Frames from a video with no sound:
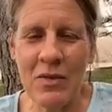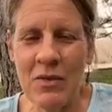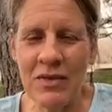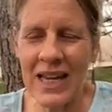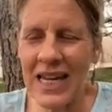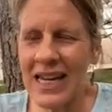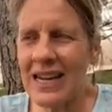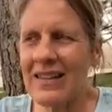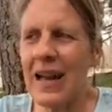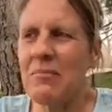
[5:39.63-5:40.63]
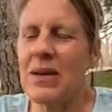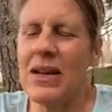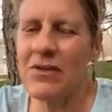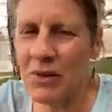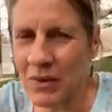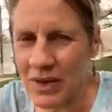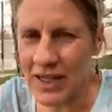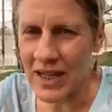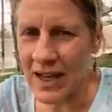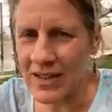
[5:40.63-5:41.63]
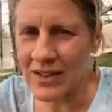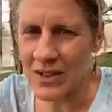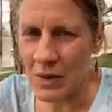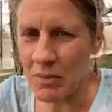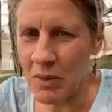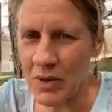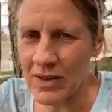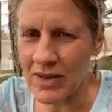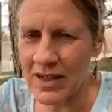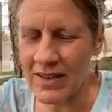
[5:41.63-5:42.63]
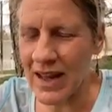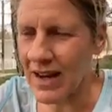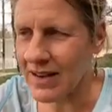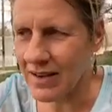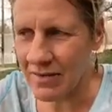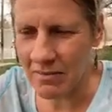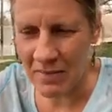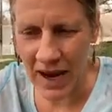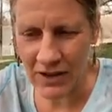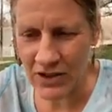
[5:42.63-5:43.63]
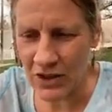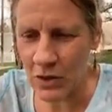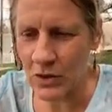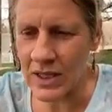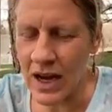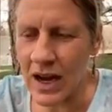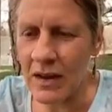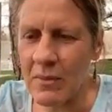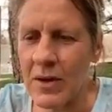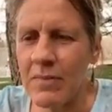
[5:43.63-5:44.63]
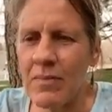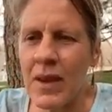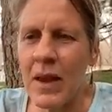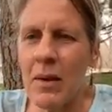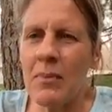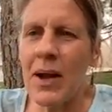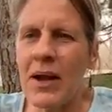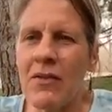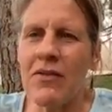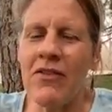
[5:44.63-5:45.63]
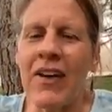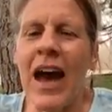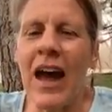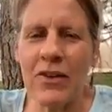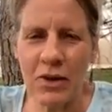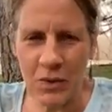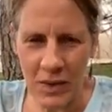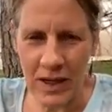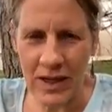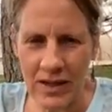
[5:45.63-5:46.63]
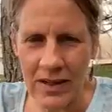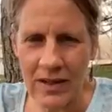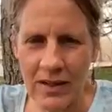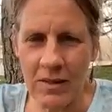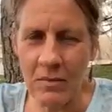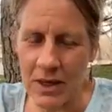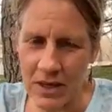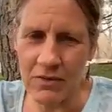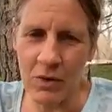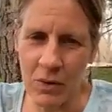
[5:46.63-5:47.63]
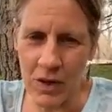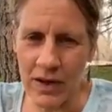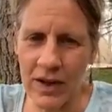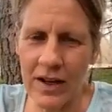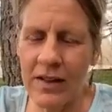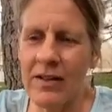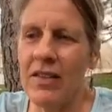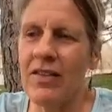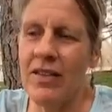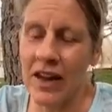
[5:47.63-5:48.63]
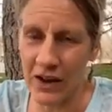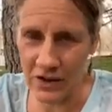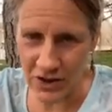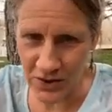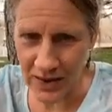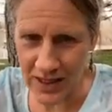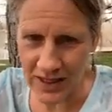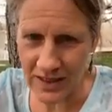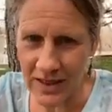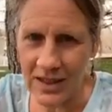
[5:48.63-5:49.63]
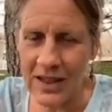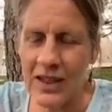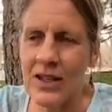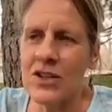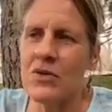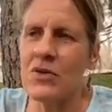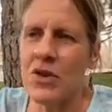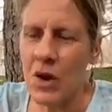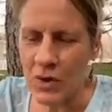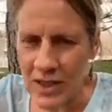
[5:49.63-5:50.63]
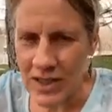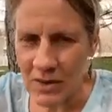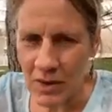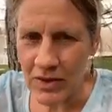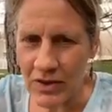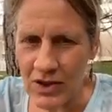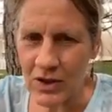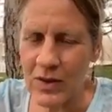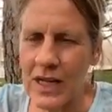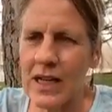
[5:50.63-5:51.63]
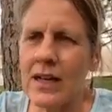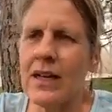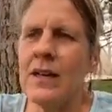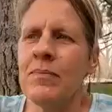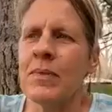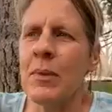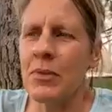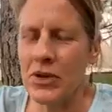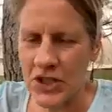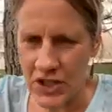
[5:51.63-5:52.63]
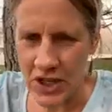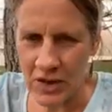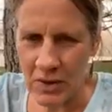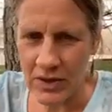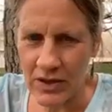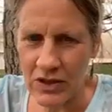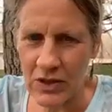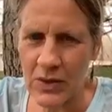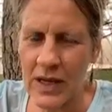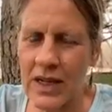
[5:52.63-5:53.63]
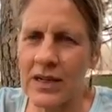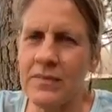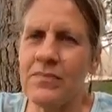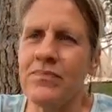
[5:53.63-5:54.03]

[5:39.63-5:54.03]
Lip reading: leaning on that meaningful work again is so important, and that matters the whole time. But valuing the meaningful work that they're doing, so noticing what they're doing, appreciating what they're doing,